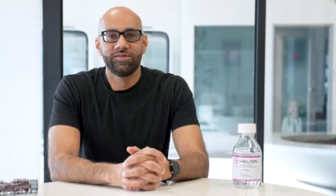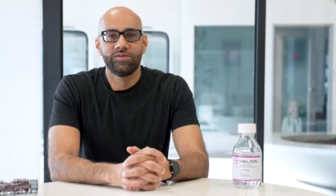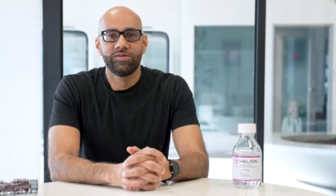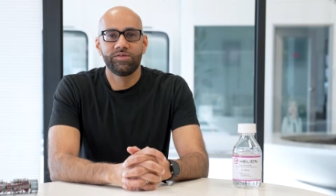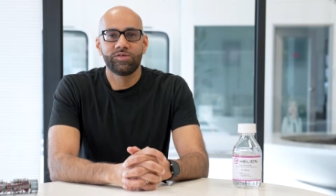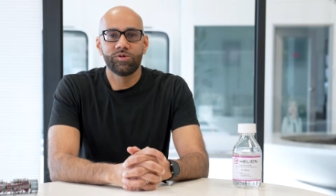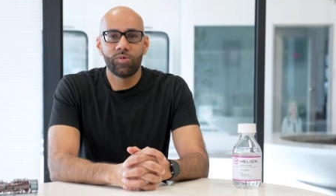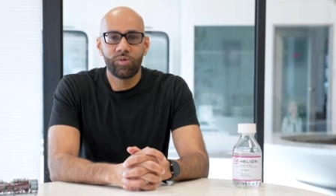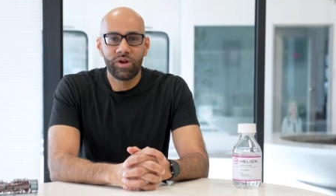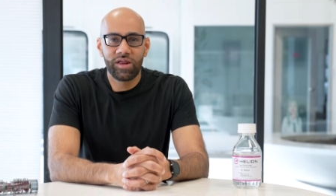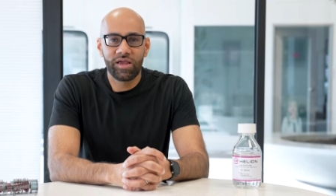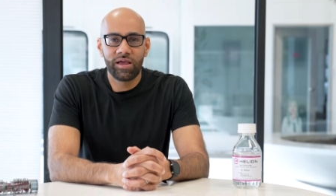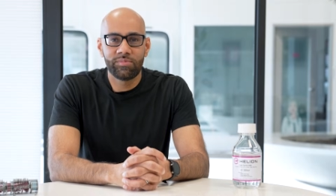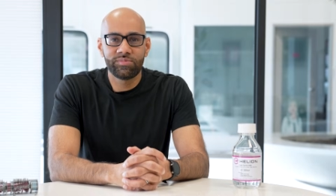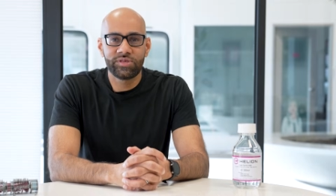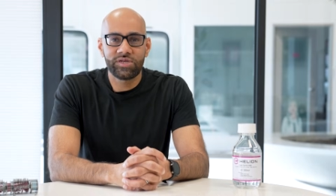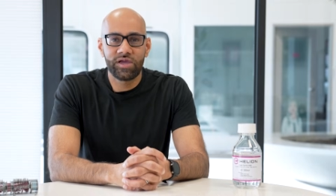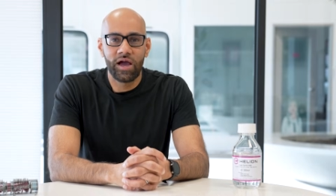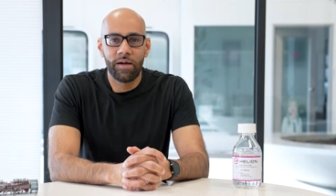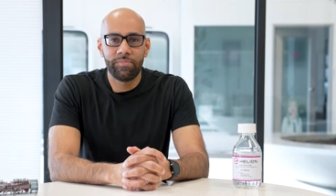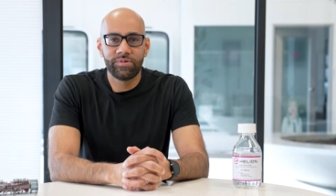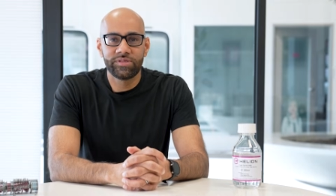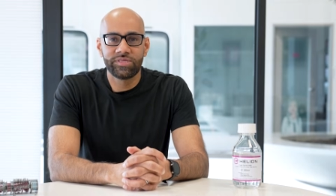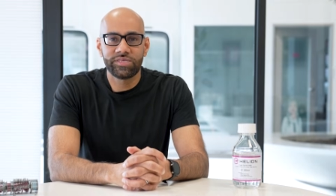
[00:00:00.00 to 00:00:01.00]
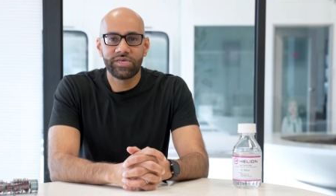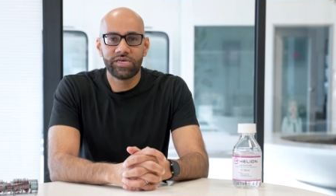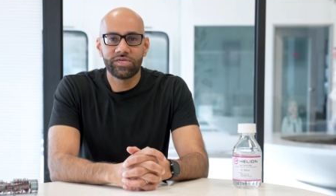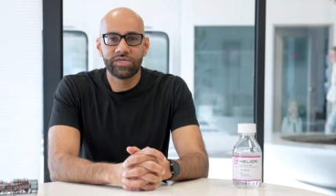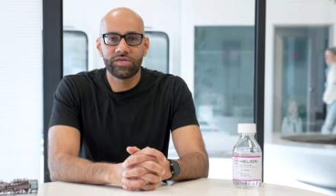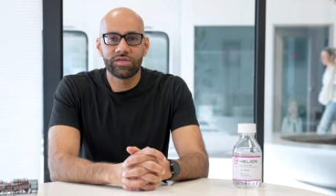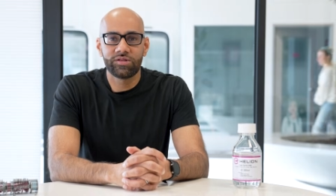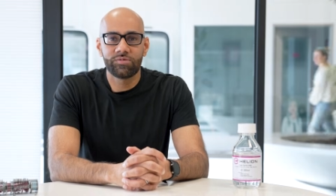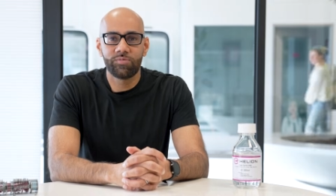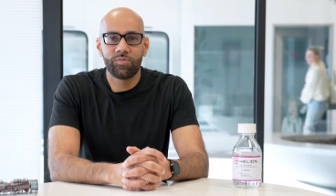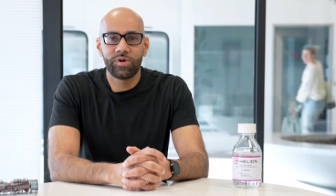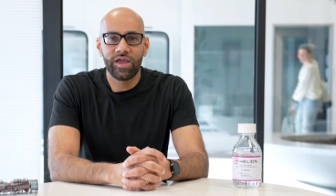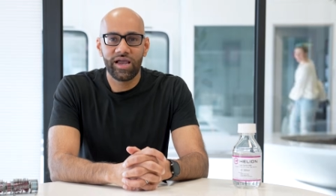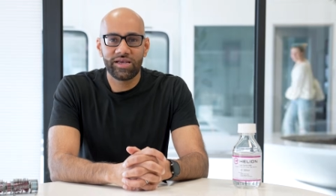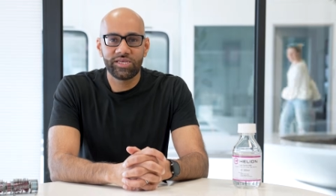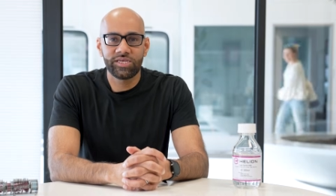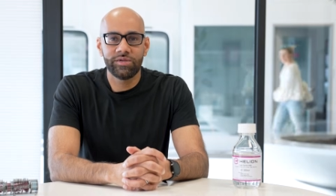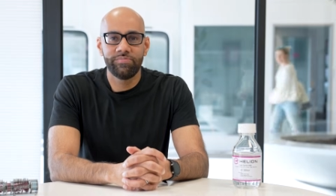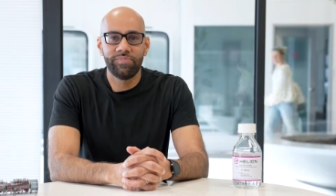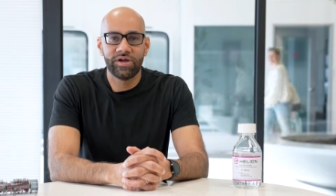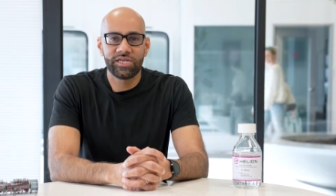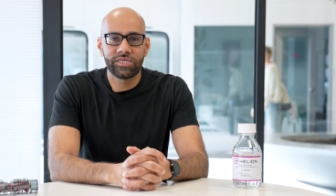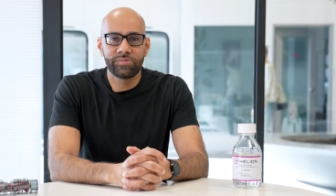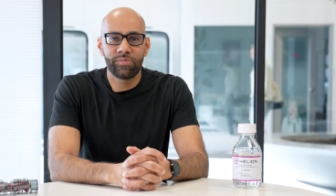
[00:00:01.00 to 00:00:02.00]
So when it comes to compensation, we
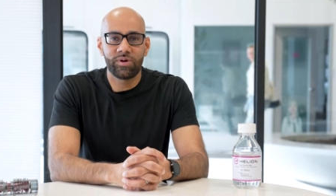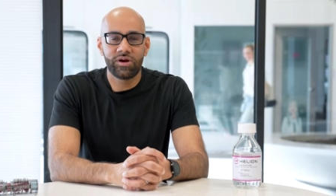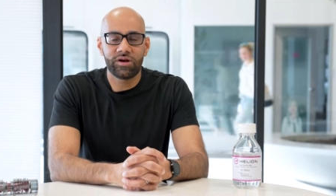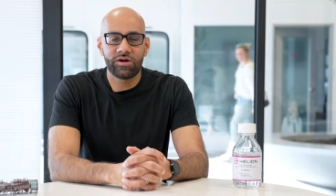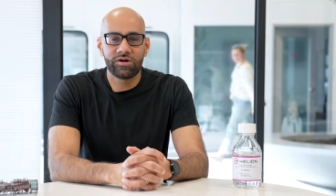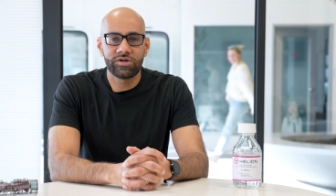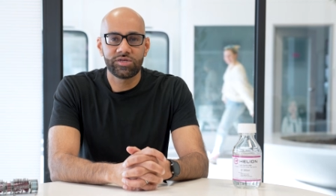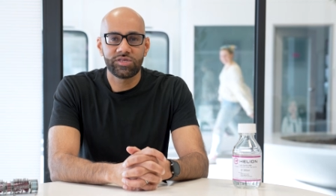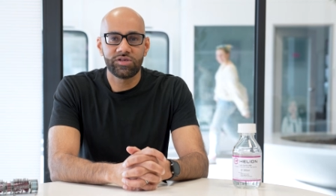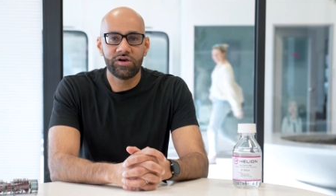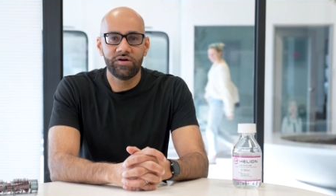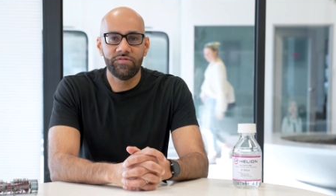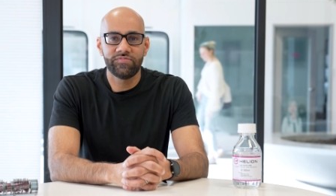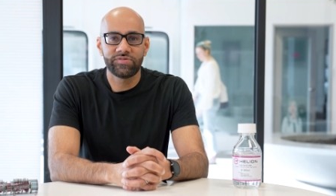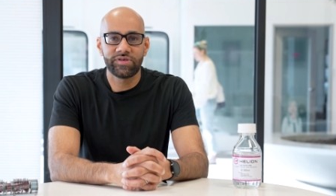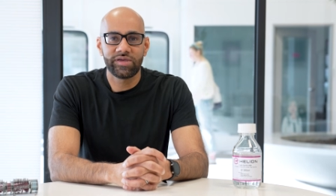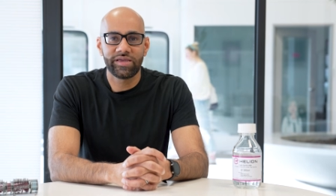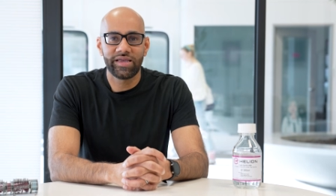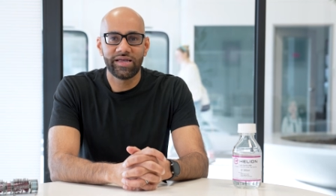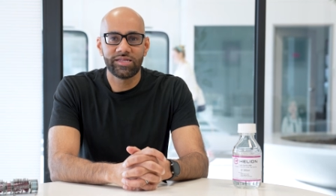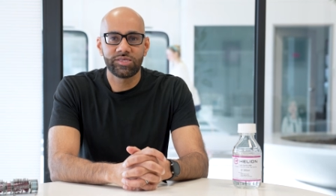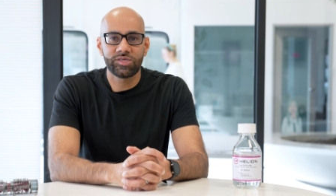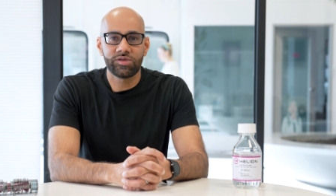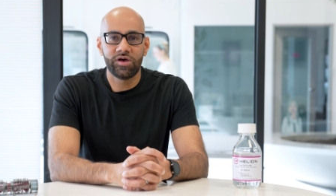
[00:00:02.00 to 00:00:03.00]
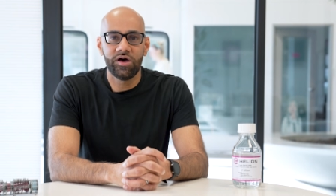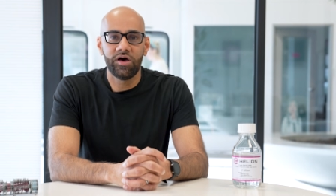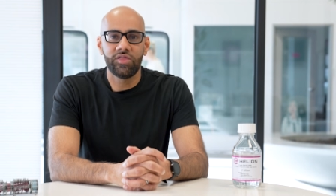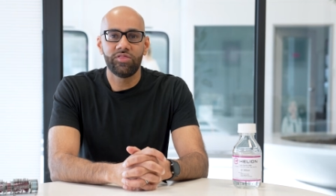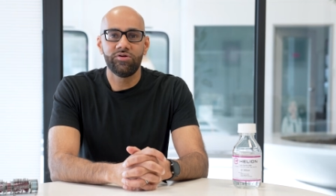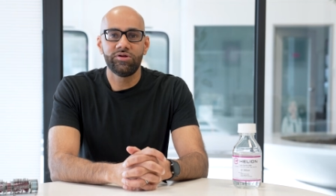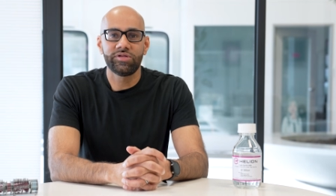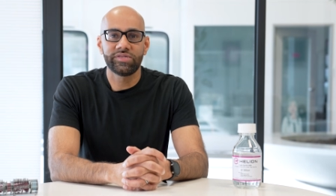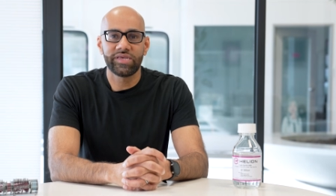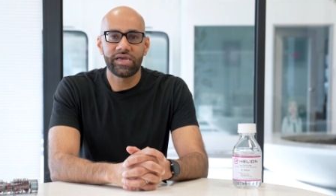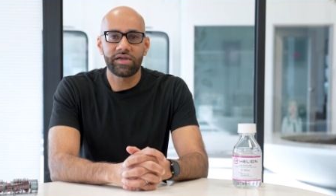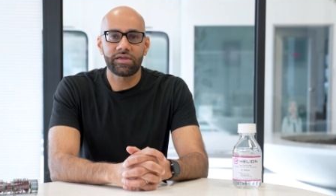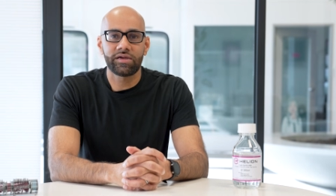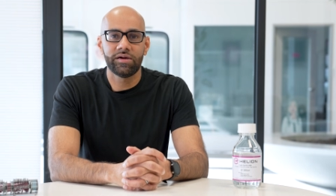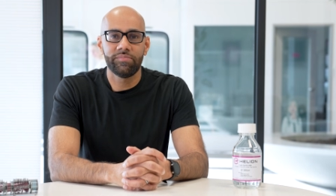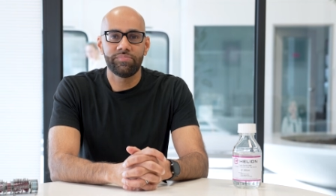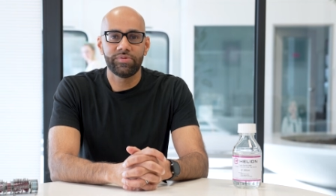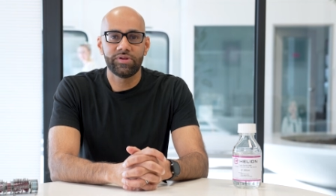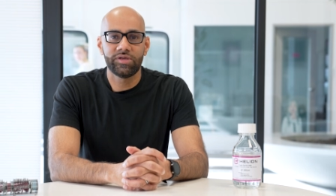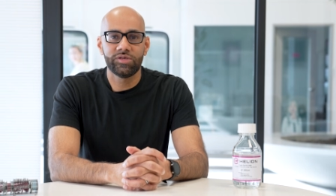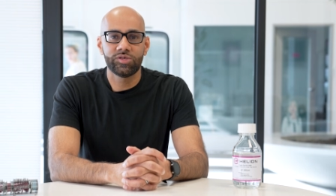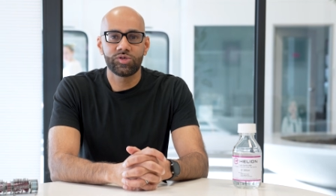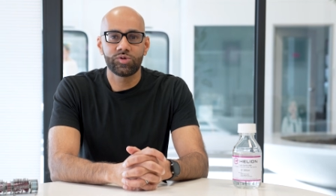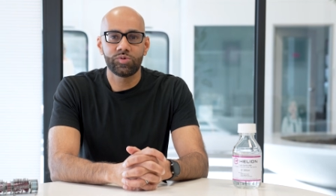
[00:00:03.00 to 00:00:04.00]
actually benchmark ourselves against other tech
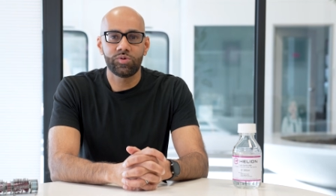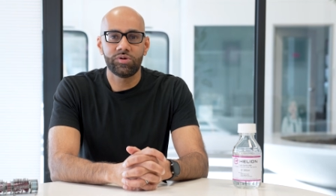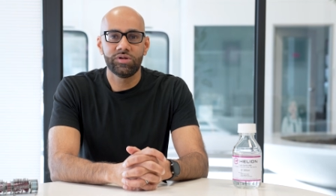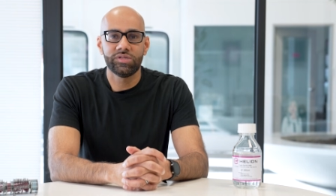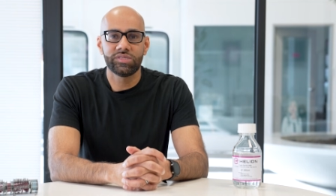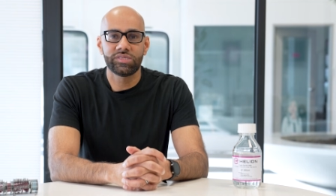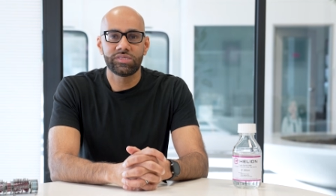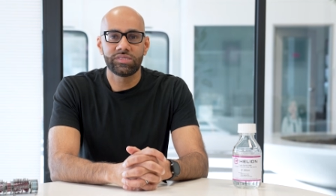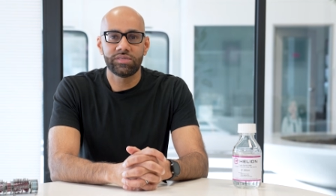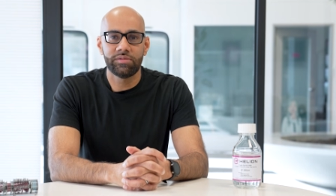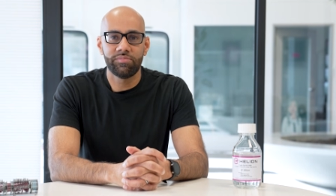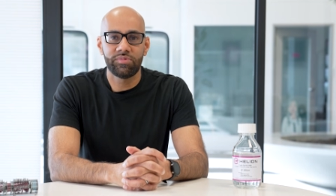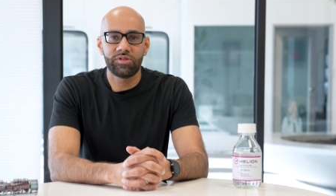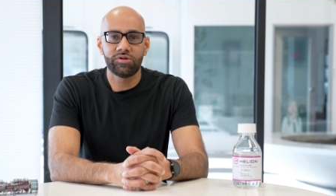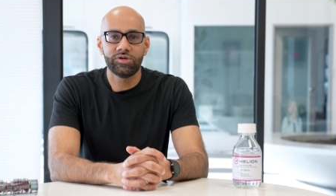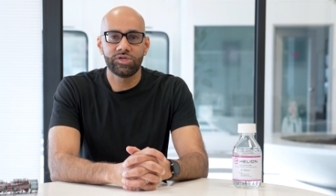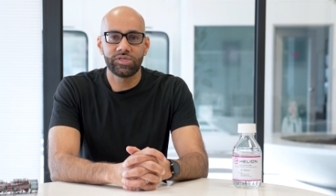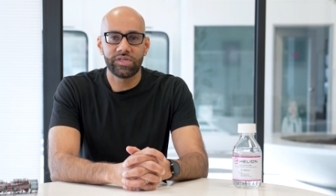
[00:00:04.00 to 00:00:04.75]
companies who are in similar